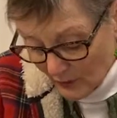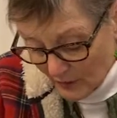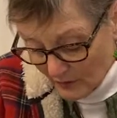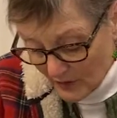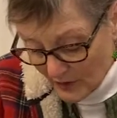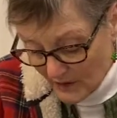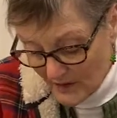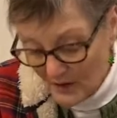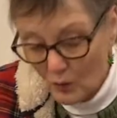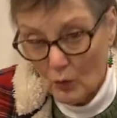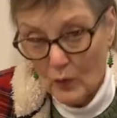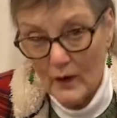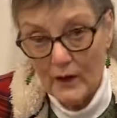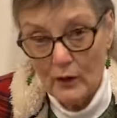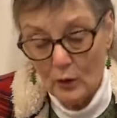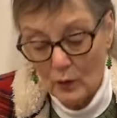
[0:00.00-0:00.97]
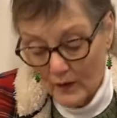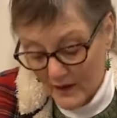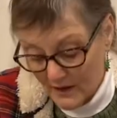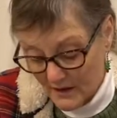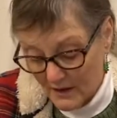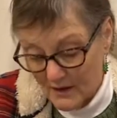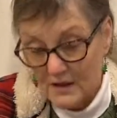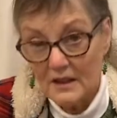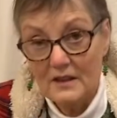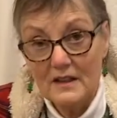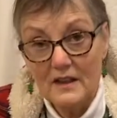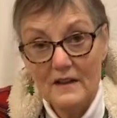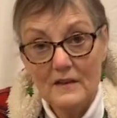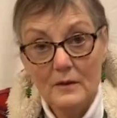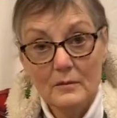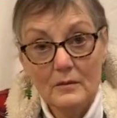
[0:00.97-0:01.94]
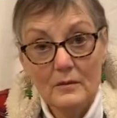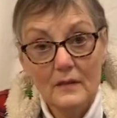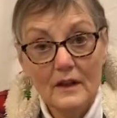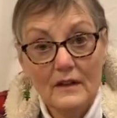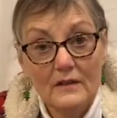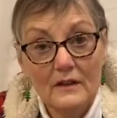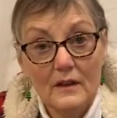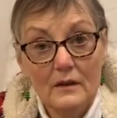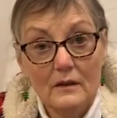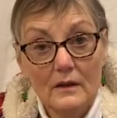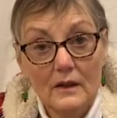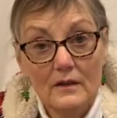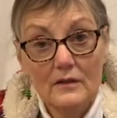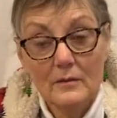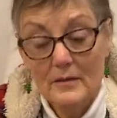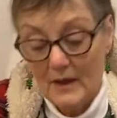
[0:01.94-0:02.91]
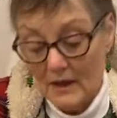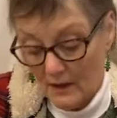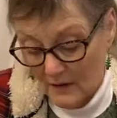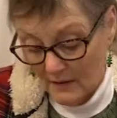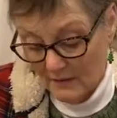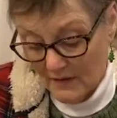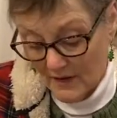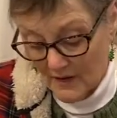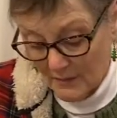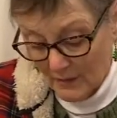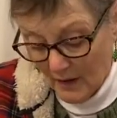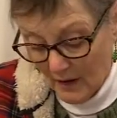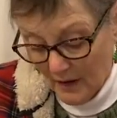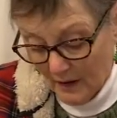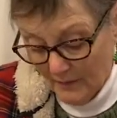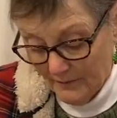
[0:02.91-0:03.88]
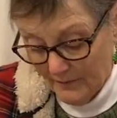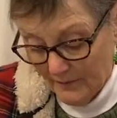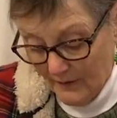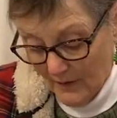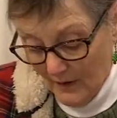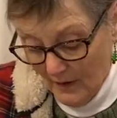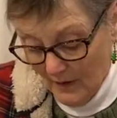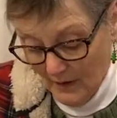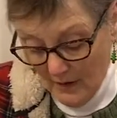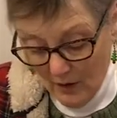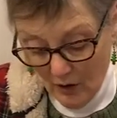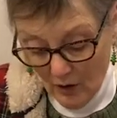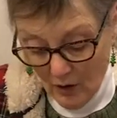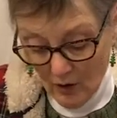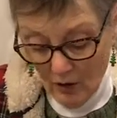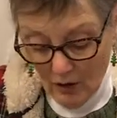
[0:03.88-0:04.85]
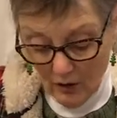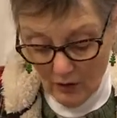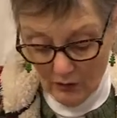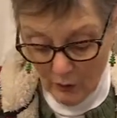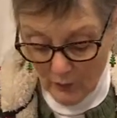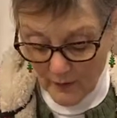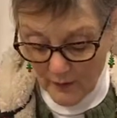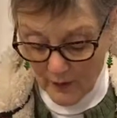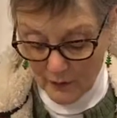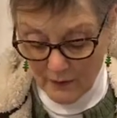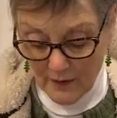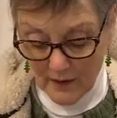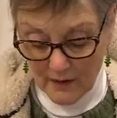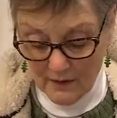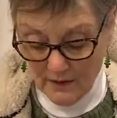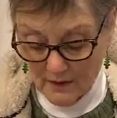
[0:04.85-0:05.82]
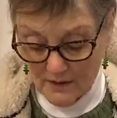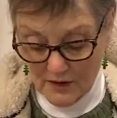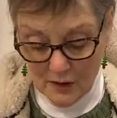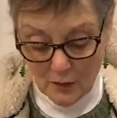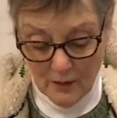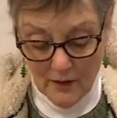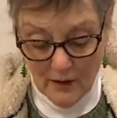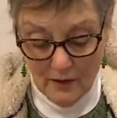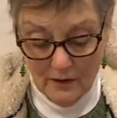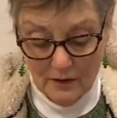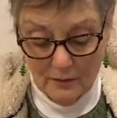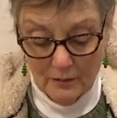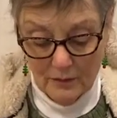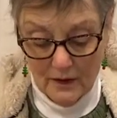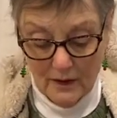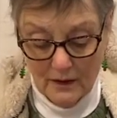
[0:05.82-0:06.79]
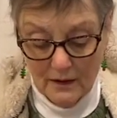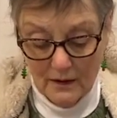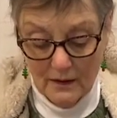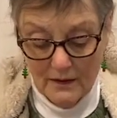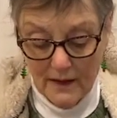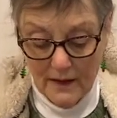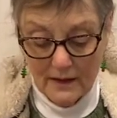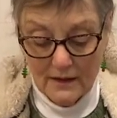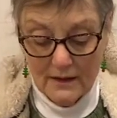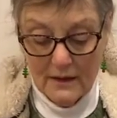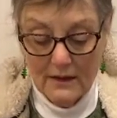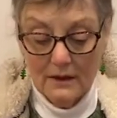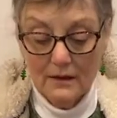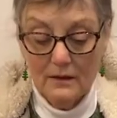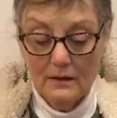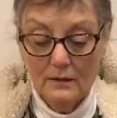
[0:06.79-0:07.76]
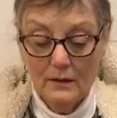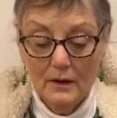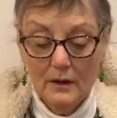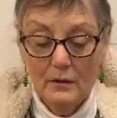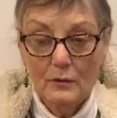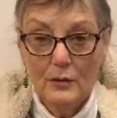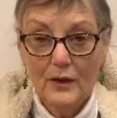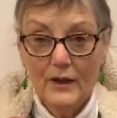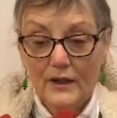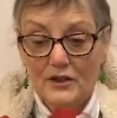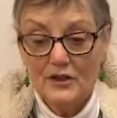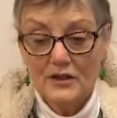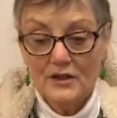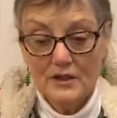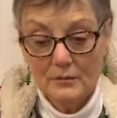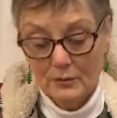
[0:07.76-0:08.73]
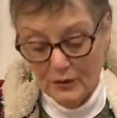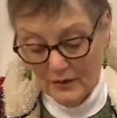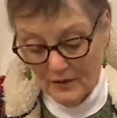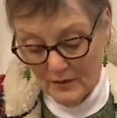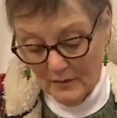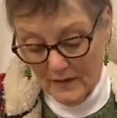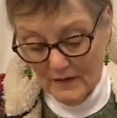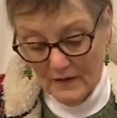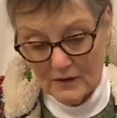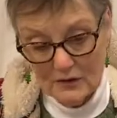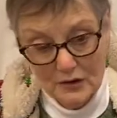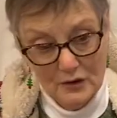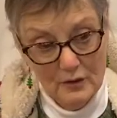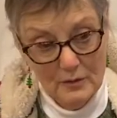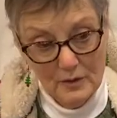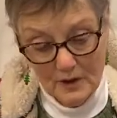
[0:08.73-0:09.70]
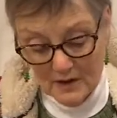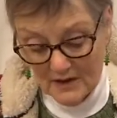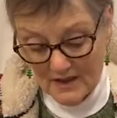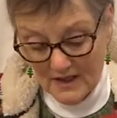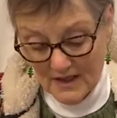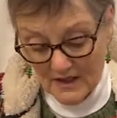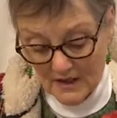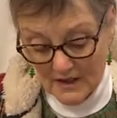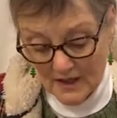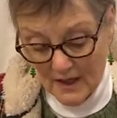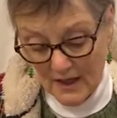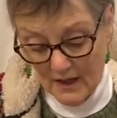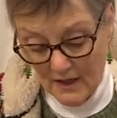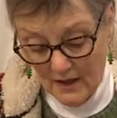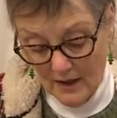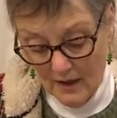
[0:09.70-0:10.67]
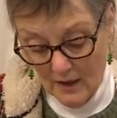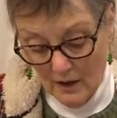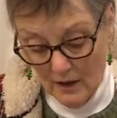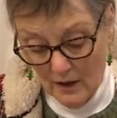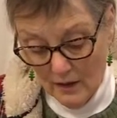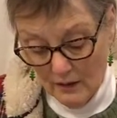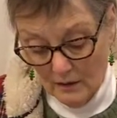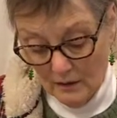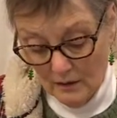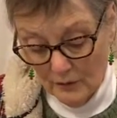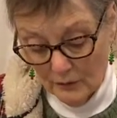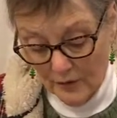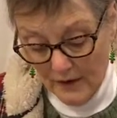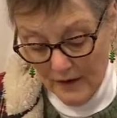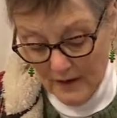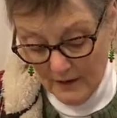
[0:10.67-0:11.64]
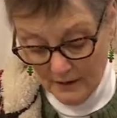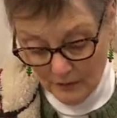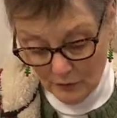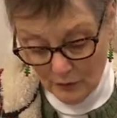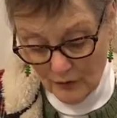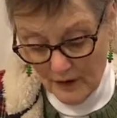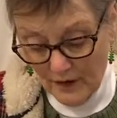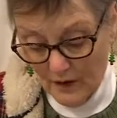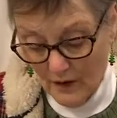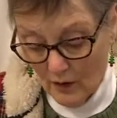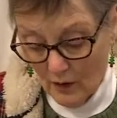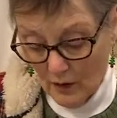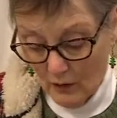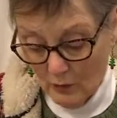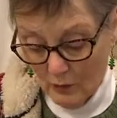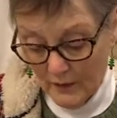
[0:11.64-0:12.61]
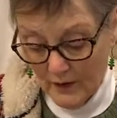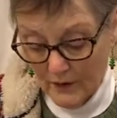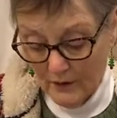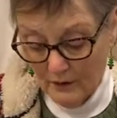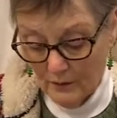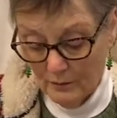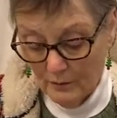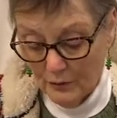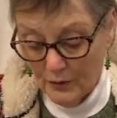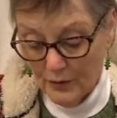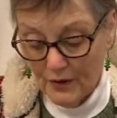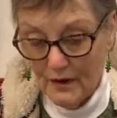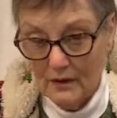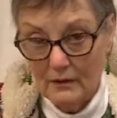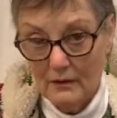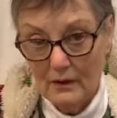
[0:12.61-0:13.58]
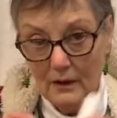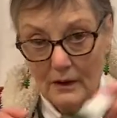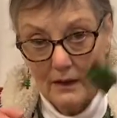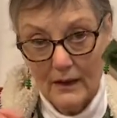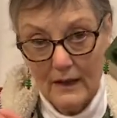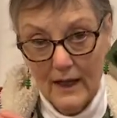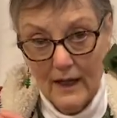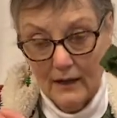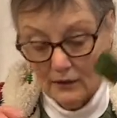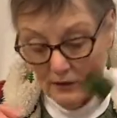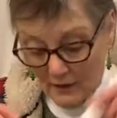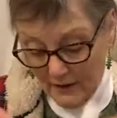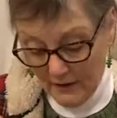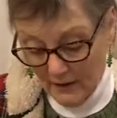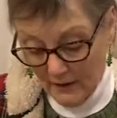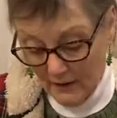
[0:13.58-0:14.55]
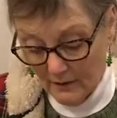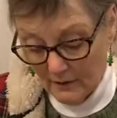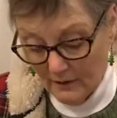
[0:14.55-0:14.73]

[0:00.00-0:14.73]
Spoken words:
them to this wet oasis that's in the middle of this pot, all the way around in a square, and cut little nandina branches and put them in there too, because these stay red and green all winter, and put a little candle in it,